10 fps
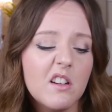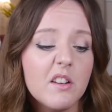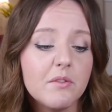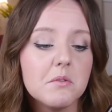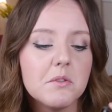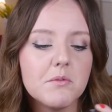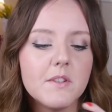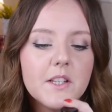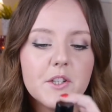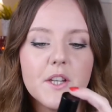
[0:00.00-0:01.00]
I thought was
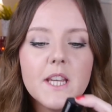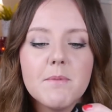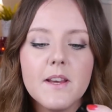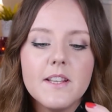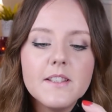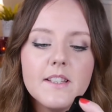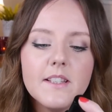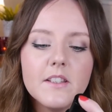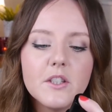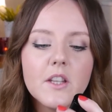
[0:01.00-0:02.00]
really cheap, and it's
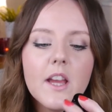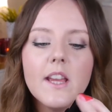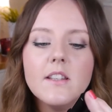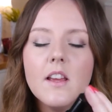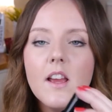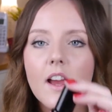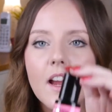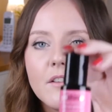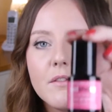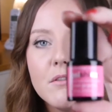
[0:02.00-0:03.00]
in the shade
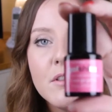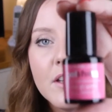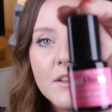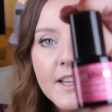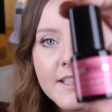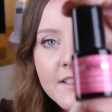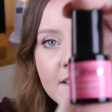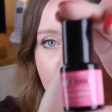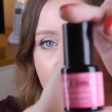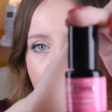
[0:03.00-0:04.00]
A Real
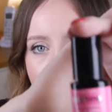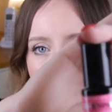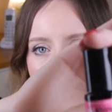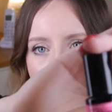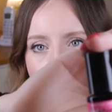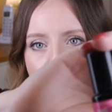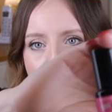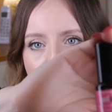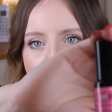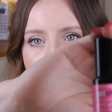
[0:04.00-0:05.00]
Go-Getter.
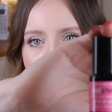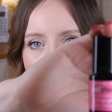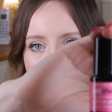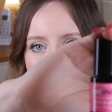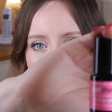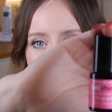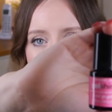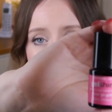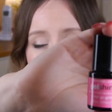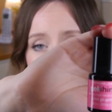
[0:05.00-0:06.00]
But I must admit,
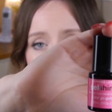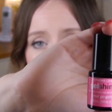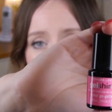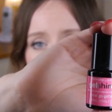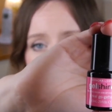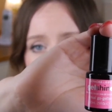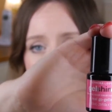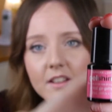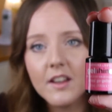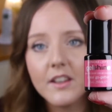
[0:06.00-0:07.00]
this shade
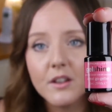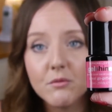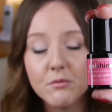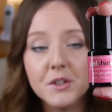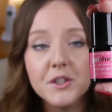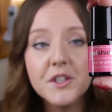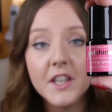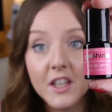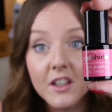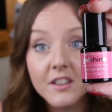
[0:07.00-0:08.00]
is like
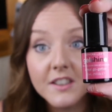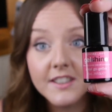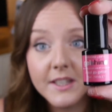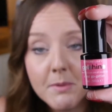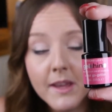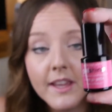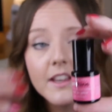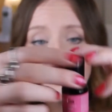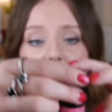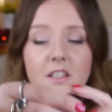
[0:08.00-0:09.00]
ridiculously
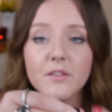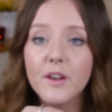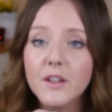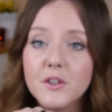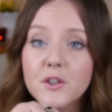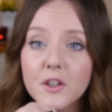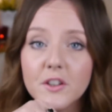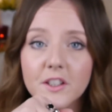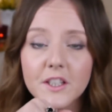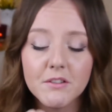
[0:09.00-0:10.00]
pink. I don't know if I can show
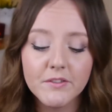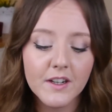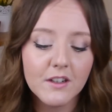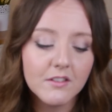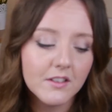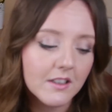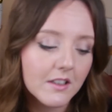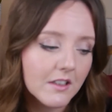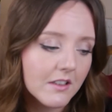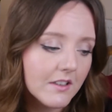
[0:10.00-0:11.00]
you without
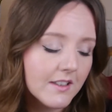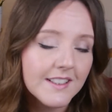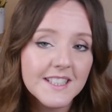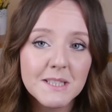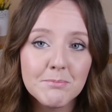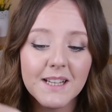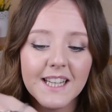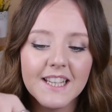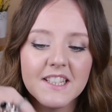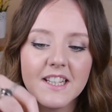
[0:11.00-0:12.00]
spilling it